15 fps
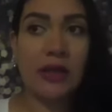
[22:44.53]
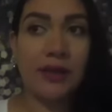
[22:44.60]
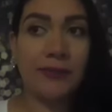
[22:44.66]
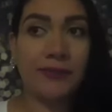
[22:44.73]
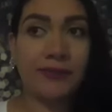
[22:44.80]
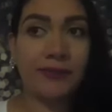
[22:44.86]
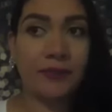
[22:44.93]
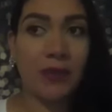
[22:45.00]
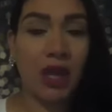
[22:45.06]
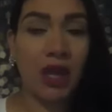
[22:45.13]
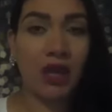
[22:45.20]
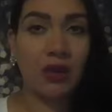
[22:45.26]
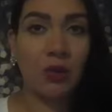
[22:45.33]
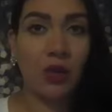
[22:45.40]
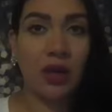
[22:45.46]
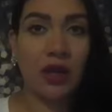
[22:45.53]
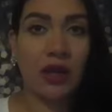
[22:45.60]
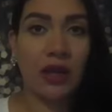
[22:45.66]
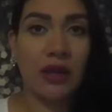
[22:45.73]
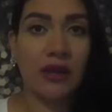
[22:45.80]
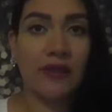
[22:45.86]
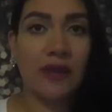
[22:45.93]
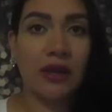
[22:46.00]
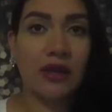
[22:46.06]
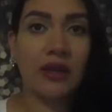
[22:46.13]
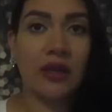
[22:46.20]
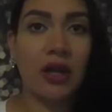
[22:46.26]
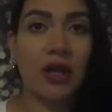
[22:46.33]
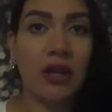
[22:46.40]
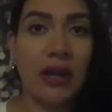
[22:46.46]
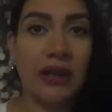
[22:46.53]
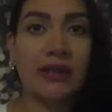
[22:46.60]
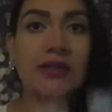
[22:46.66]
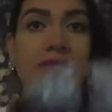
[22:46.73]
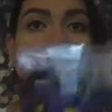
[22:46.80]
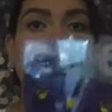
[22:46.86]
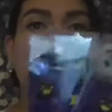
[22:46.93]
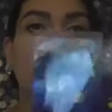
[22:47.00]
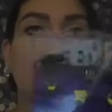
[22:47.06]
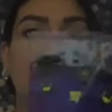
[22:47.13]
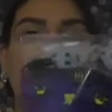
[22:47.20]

Um, I wanted the clear lights and